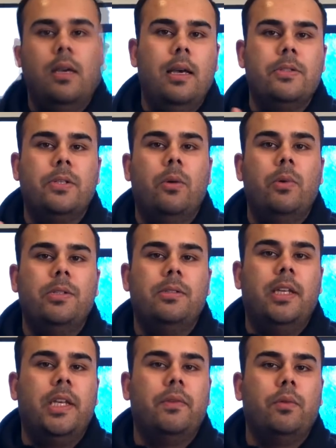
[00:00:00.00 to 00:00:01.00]
As always,
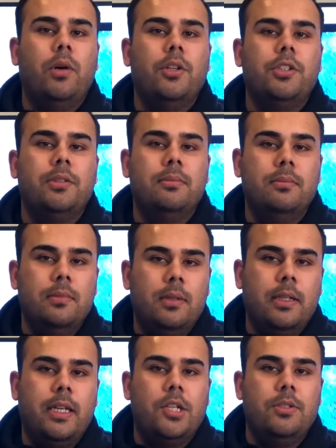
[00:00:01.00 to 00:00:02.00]
thank you for watching.
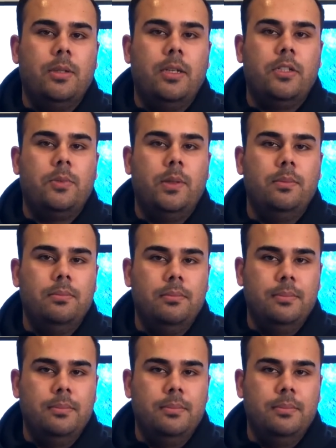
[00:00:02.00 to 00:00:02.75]
I'll catch you in the next one.